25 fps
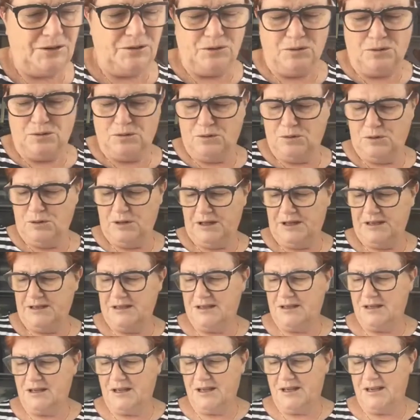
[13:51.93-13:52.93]
all
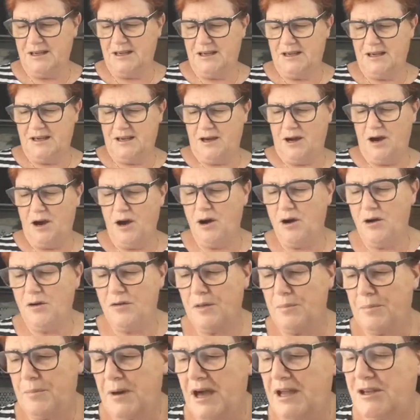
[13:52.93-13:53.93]
until I get,
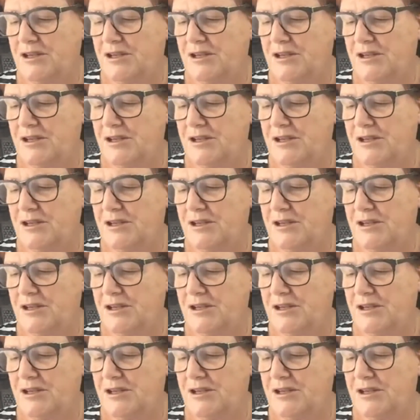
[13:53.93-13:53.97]
the